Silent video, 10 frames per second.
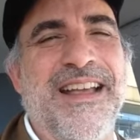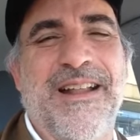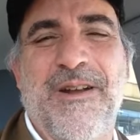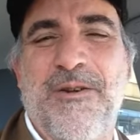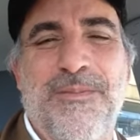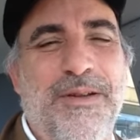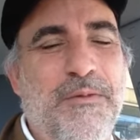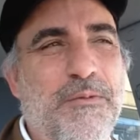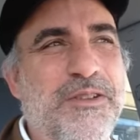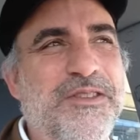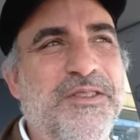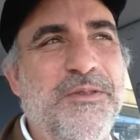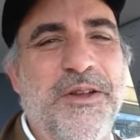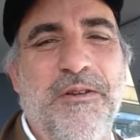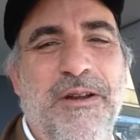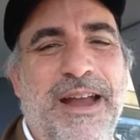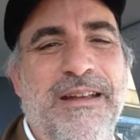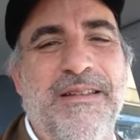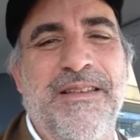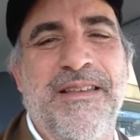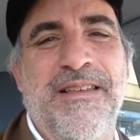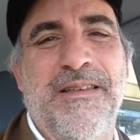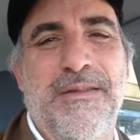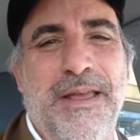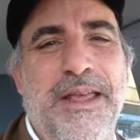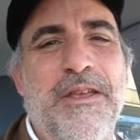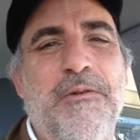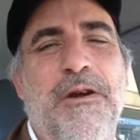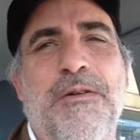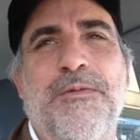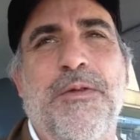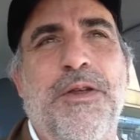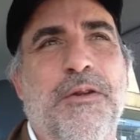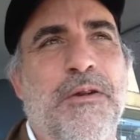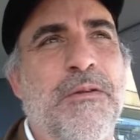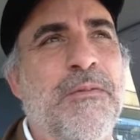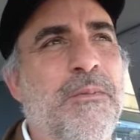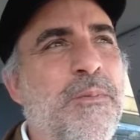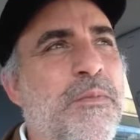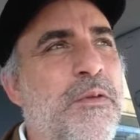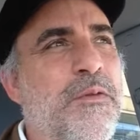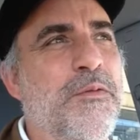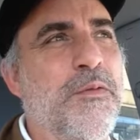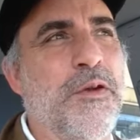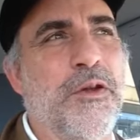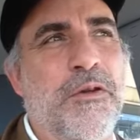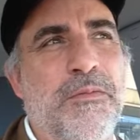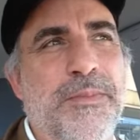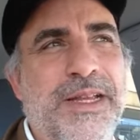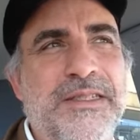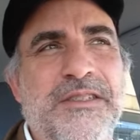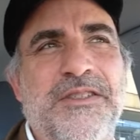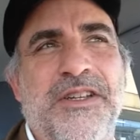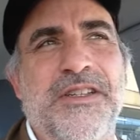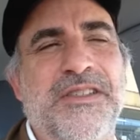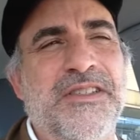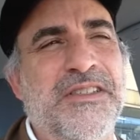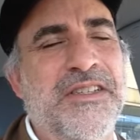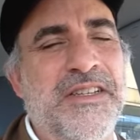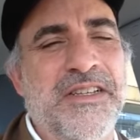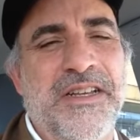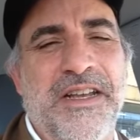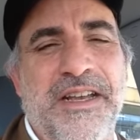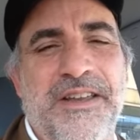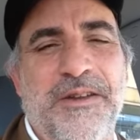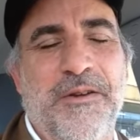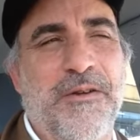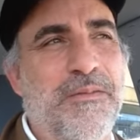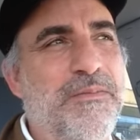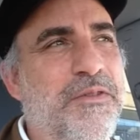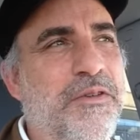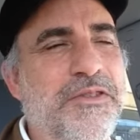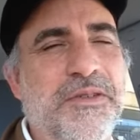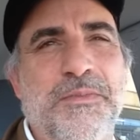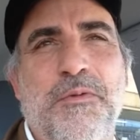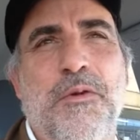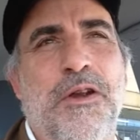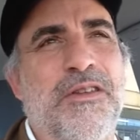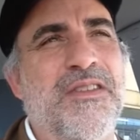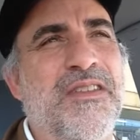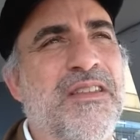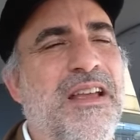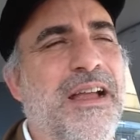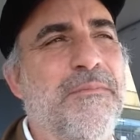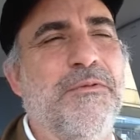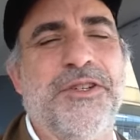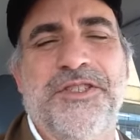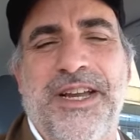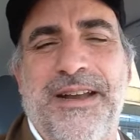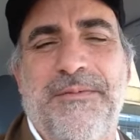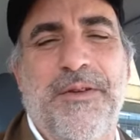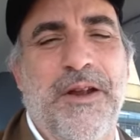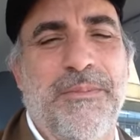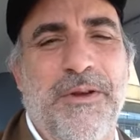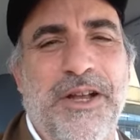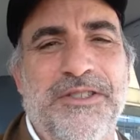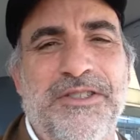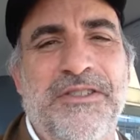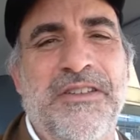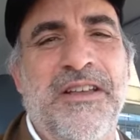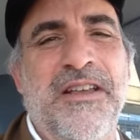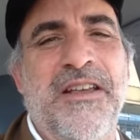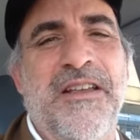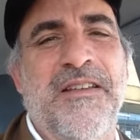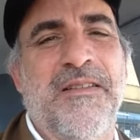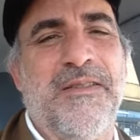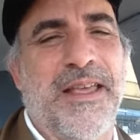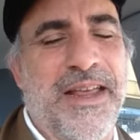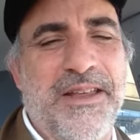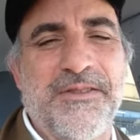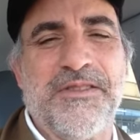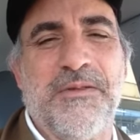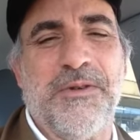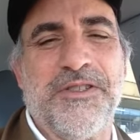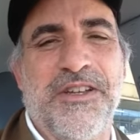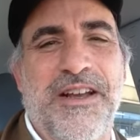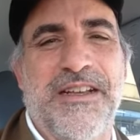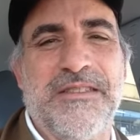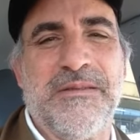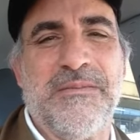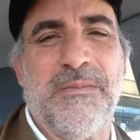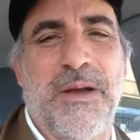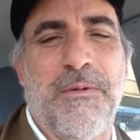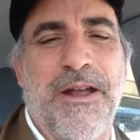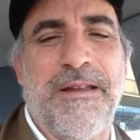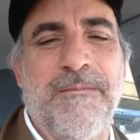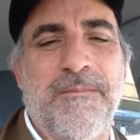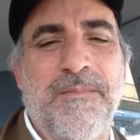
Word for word: And I hope everyone's doing great. Thank you all for your for your messages and your your support. I appreciate it very much. Thank you so much, guys. Bye-bye.